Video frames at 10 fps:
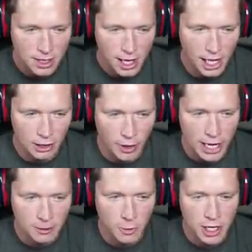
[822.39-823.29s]

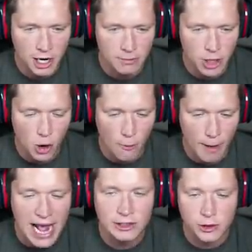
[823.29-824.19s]
anyway, we are going to be going
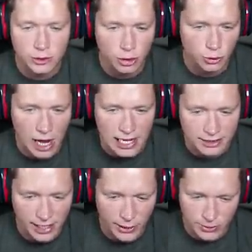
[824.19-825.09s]
back to
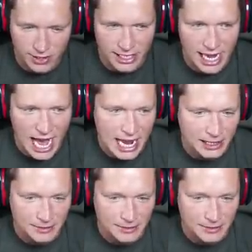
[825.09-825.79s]
Toronto. T-Dot,